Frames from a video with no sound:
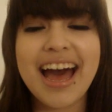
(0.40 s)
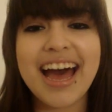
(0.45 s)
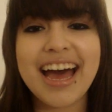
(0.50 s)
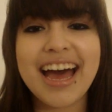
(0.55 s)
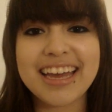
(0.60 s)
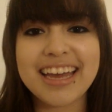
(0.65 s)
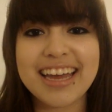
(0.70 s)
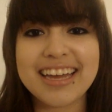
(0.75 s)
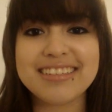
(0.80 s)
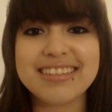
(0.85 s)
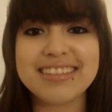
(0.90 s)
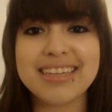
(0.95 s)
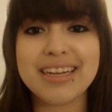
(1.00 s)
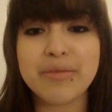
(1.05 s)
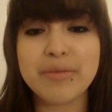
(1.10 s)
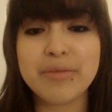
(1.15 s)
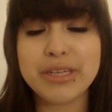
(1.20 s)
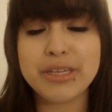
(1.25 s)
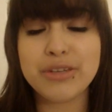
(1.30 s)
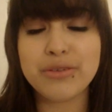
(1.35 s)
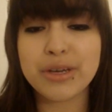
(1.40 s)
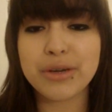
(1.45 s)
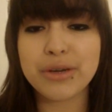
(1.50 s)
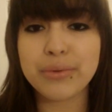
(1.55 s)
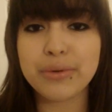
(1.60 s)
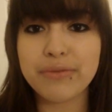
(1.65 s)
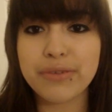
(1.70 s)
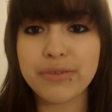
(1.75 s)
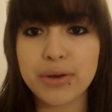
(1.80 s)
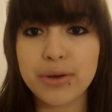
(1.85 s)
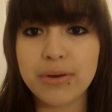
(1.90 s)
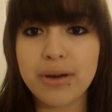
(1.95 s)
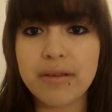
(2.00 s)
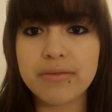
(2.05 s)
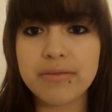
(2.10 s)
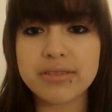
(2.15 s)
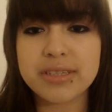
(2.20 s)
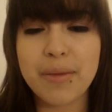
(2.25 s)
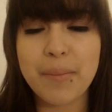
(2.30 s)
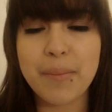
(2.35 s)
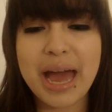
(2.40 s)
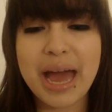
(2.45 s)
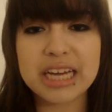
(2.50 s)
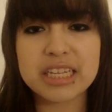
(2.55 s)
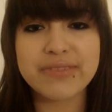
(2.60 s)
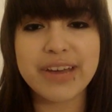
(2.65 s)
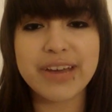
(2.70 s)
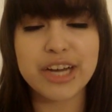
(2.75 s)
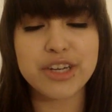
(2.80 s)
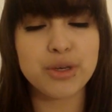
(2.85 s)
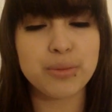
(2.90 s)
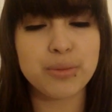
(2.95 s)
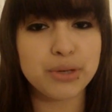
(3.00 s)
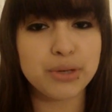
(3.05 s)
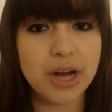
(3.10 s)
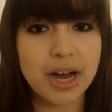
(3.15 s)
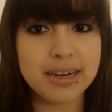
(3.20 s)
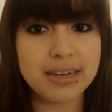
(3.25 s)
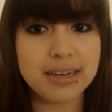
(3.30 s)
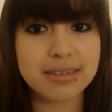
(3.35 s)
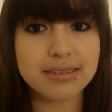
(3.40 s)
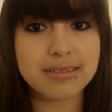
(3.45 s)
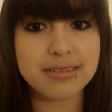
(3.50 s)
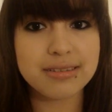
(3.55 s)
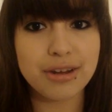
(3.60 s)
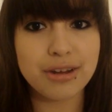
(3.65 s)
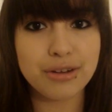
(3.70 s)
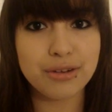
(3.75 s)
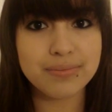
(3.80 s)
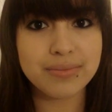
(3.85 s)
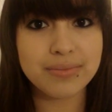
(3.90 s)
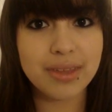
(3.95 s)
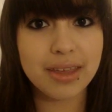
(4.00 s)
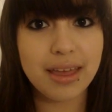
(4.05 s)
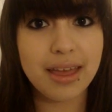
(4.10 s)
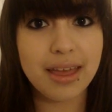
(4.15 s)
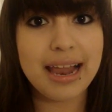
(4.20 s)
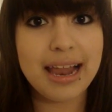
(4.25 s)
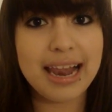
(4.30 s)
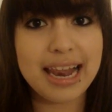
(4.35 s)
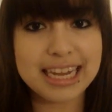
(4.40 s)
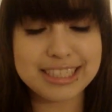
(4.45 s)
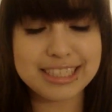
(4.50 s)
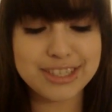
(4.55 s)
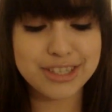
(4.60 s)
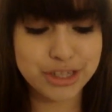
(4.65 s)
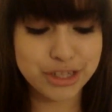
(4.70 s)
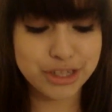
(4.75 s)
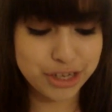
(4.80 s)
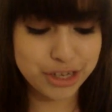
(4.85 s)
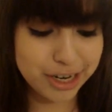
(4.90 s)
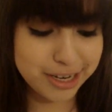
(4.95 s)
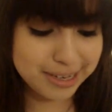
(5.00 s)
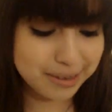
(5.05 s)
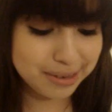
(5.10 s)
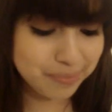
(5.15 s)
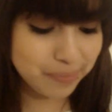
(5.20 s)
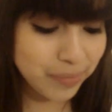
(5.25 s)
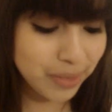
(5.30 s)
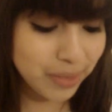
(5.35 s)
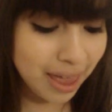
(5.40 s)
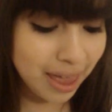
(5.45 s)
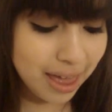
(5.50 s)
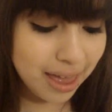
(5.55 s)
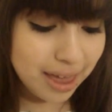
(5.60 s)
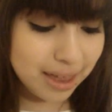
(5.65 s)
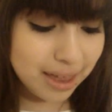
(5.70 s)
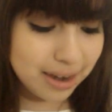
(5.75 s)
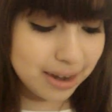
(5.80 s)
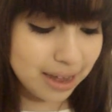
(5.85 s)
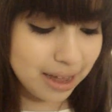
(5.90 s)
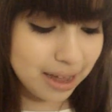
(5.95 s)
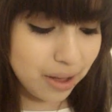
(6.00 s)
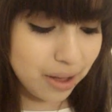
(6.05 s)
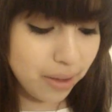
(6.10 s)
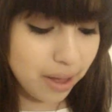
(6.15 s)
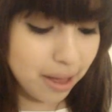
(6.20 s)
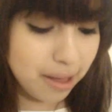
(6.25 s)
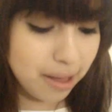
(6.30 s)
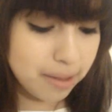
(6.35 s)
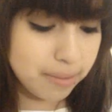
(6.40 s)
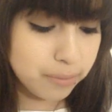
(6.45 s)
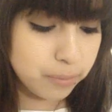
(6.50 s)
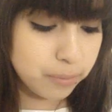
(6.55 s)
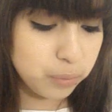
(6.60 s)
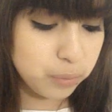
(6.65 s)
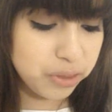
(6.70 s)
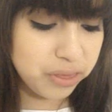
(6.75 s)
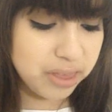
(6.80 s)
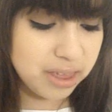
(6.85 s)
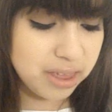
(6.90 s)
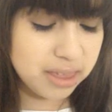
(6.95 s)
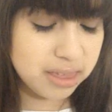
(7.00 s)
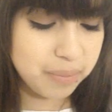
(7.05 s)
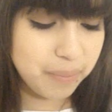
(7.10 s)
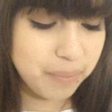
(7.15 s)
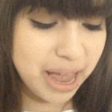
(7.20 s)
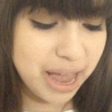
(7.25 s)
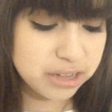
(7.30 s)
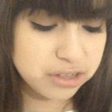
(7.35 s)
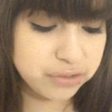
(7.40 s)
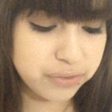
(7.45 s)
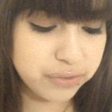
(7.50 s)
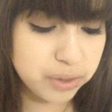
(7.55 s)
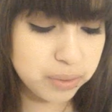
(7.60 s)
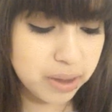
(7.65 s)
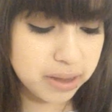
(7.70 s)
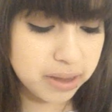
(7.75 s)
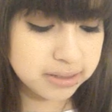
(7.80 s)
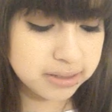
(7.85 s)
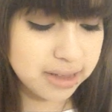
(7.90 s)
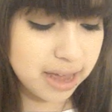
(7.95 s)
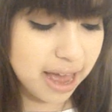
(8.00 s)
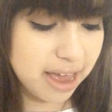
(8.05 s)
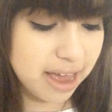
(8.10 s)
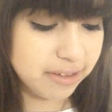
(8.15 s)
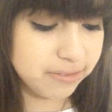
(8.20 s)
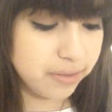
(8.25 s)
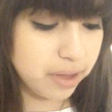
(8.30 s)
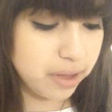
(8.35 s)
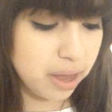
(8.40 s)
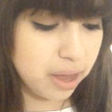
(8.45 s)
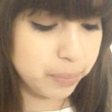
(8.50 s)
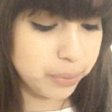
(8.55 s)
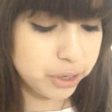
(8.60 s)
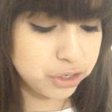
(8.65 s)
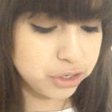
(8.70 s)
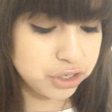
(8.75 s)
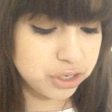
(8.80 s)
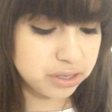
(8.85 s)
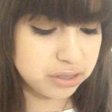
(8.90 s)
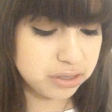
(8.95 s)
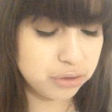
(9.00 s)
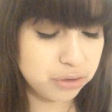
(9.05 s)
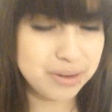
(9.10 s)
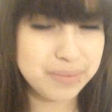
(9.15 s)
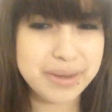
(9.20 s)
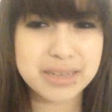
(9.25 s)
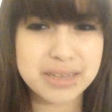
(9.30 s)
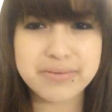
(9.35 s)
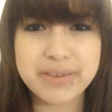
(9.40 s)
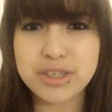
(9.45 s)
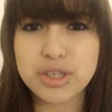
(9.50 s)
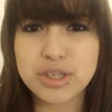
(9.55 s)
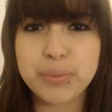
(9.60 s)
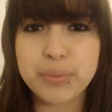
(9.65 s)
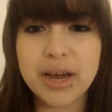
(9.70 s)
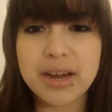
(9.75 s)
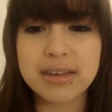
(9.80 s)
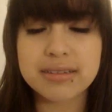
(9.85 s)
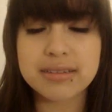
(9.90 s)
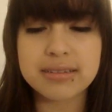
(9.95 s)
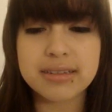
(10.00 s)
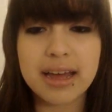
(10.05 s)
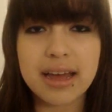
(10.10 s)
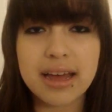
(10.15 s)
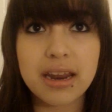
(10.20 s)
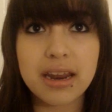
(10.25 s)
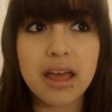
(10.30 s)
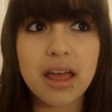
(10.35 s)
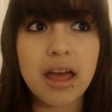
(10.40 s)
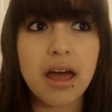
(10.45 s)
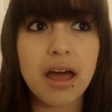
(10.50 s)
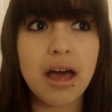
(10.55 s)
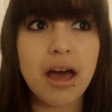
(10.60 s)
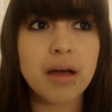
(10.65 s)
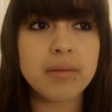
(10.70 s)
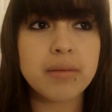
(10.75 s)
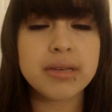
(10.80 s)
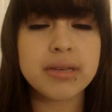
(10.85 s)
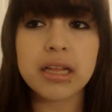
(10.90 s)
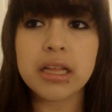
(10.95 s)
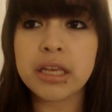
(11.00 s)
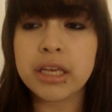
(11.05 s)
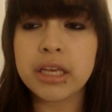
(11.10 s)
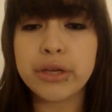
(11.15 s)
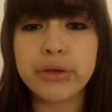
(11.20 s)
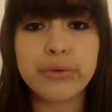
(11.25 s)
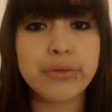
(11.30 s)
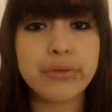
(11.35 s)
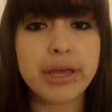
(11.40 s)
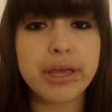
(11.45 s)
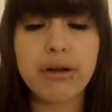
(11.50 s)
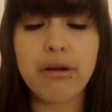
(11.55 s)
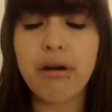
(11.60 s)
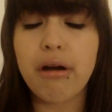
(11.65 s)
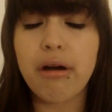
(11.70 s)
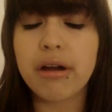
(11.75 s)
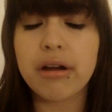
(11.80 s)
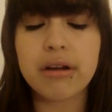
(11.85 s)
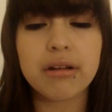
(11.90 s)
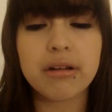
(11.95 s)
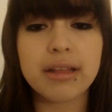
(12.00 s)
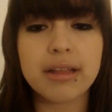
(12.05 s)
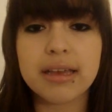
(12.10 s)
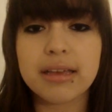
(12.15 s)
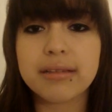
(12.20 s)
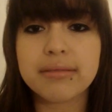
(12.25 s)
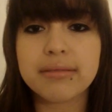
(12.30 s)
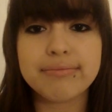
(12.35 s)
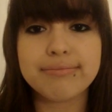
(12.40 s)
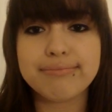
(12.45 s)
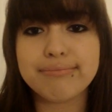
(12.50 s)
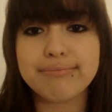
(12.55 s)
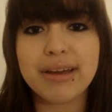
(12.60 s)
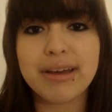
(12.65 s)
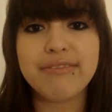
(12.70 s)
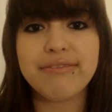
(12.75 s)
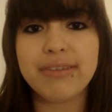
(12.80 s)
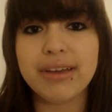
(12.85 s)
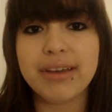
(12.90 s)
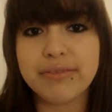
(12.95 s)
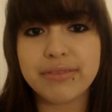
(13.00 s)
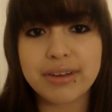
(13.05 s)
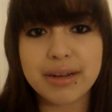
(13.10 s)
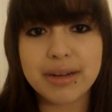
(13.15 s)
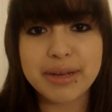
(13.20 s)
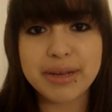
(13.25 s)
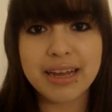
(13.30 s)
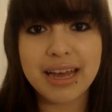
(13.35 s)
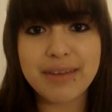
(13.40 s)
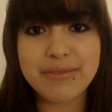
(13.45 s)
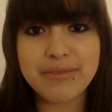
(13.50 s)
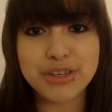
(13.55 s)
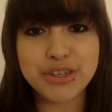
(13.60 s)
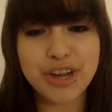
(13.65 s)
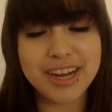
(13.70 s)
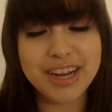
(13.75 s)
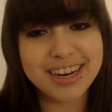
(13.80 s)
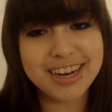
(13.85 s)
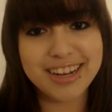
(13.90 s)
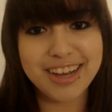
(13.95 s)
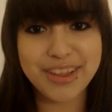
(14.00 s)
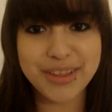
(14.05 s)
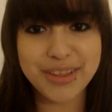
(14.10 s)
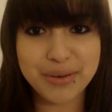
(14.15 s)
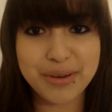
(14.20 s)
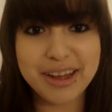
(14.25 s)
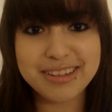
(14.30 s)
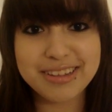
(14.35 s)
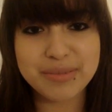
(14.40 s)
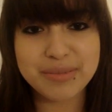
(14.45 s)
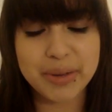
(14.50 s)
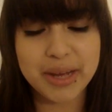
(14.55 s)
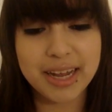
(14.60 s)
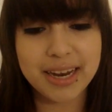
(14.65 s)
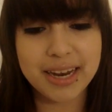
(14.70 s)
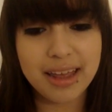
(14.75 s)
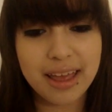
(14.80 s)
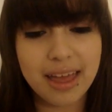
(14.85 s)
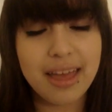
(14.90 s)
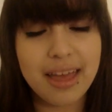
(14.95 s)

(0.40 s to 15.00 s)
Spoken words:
Hi guys, today I'm going to be doing a review of some MaxFactor products, so let's get started. Now, within the past few months, I've purchased 3 MaxFactor products that I'm telling you, they are like my favorite. I mean, I haven't tried any other ones, but